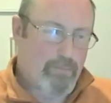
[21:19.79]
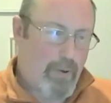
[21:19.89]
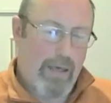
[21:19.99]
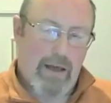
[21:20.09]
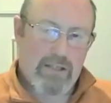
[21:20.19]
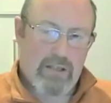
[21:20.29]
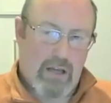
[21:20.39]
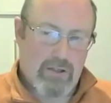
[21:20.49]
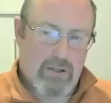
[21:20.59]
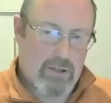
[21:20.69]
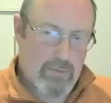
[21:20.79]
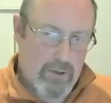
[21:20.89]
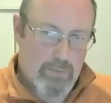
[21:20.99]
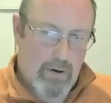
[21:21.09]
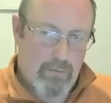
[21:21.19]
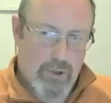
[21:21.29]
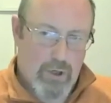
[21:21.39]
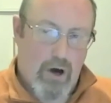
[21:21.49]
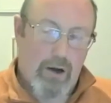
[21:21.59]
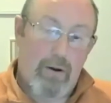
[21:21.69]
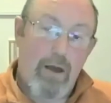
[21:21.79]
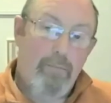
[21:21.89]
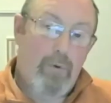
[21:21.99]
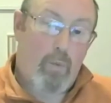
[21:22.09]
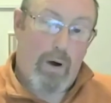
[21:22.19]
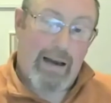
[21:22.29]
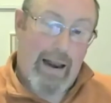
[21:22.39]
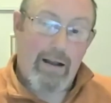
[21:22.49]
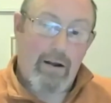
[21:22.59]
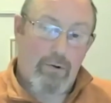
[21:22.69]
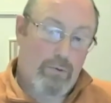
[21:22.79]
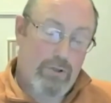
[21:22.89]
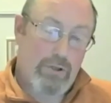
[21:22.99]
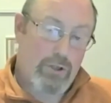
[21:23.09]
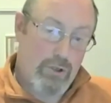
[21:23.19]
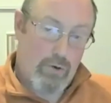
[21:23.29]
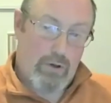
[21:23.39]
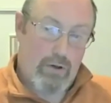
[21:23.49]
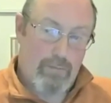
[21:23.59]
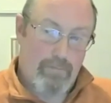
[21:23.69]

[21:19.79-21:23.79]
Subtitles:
By that stage, the spirit was gone, but what lingered was the soul.